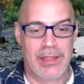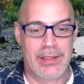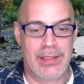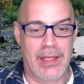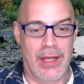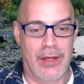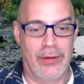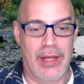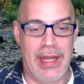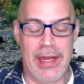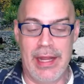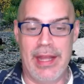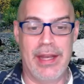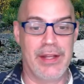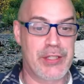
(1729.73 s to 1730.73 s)
So,
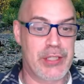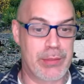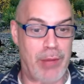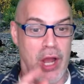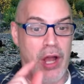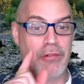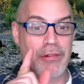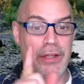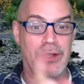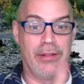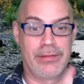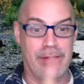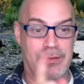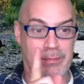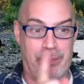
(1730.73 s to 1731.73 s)
and a small
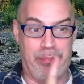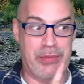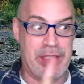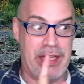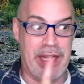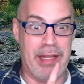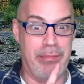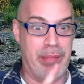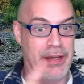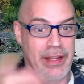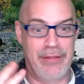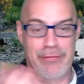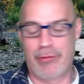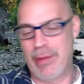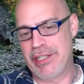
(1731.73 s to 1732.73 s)
little tidbit of
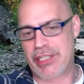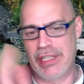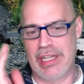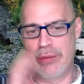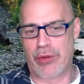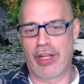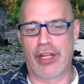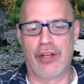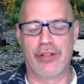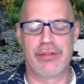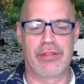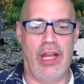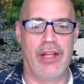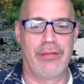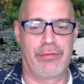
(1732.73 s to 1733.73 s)
information, then we're going to
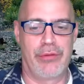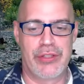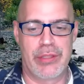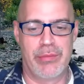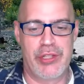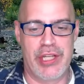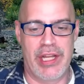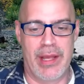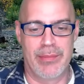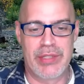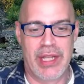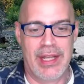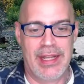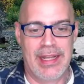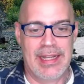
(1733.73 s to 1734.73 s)
go hunt through some gems,
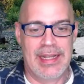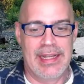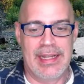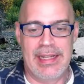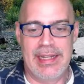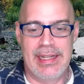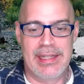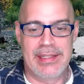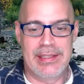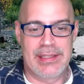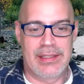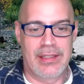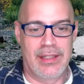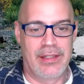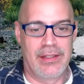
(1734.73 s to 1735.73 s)

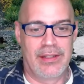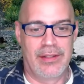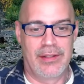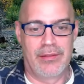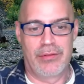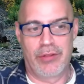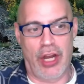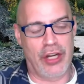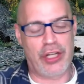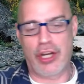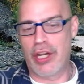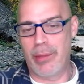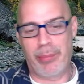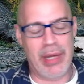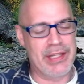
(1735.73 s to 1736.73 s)
is our
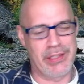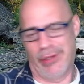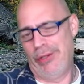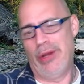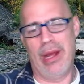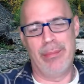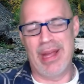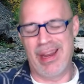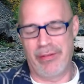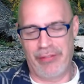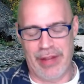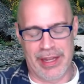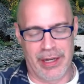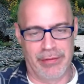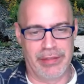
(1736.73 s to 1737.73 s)
current president, who I'm not a
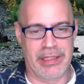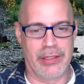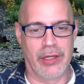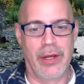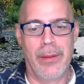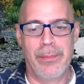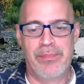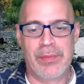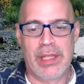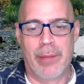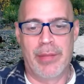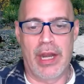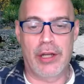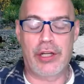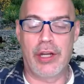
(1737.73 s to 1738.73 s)
fan of either,
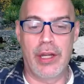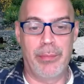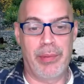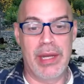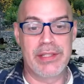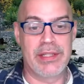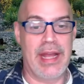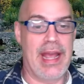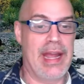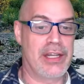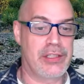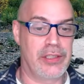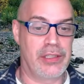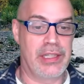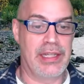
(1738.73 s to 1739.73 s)
but our current president
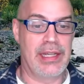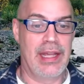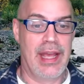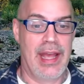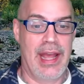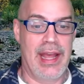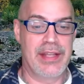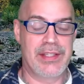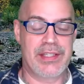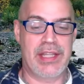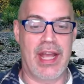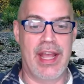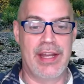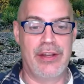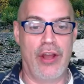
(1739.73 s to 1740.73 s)
actually has
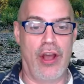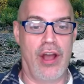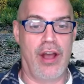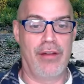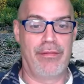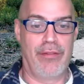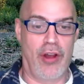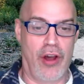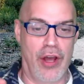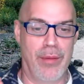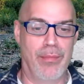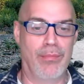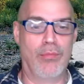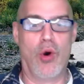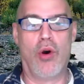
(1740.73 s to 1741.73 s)
signed off on
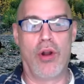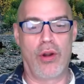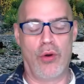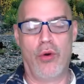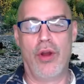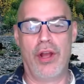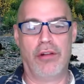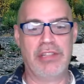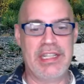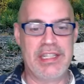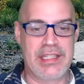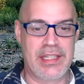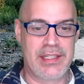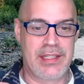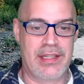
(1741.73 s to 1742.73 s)
more oil
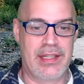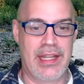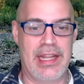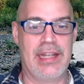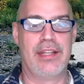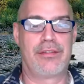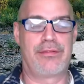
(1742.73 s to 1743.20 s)
leases in his